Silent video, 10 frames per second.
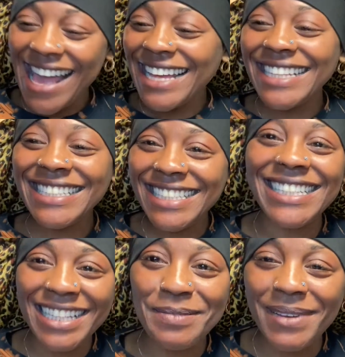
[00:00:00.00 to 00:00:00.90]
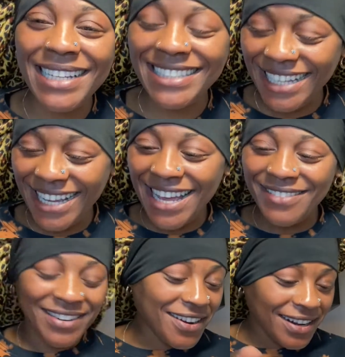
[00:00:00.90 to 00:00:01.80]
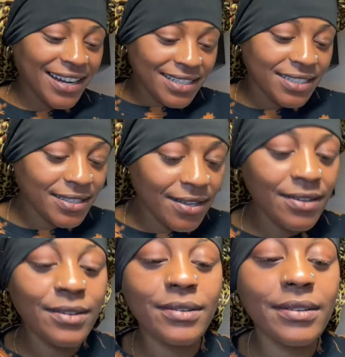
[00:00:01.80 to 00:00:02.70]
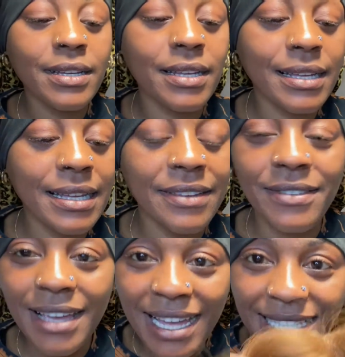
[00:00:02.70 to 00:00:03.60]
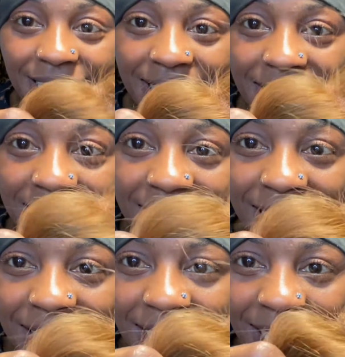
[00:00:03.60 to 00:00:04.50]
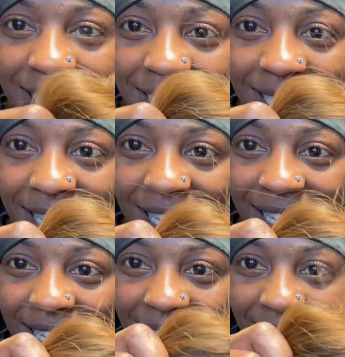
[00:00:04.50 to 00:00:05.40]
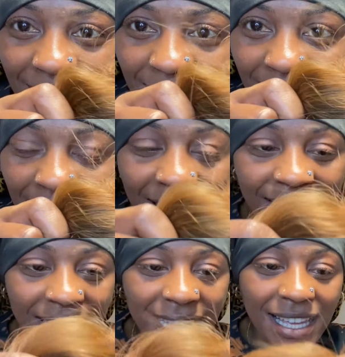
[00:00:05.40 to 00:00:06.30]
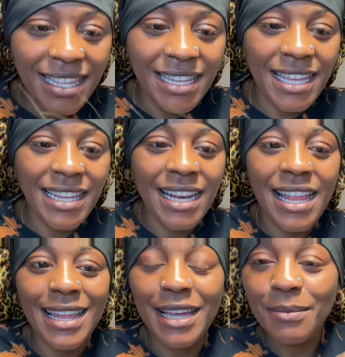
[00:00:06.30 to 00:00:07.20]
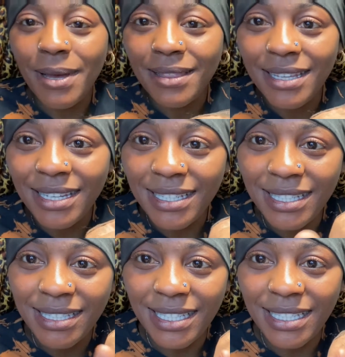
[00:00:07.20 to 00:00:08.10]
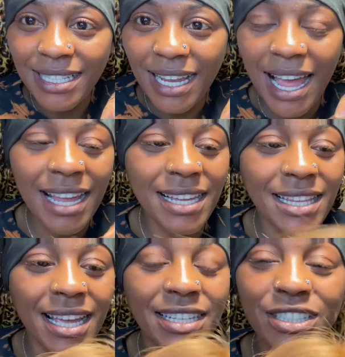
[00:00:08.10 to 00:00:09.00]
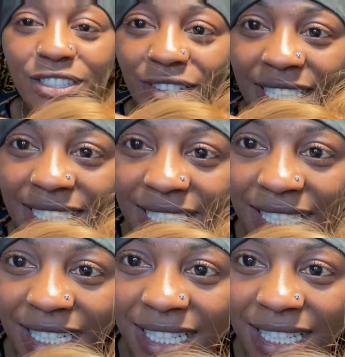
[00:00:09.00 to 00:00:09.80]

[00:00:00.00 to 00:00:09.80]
This is like the best thing ever. All right, so if you guys can see, like, the thing that I like about this is like I can like stretch it.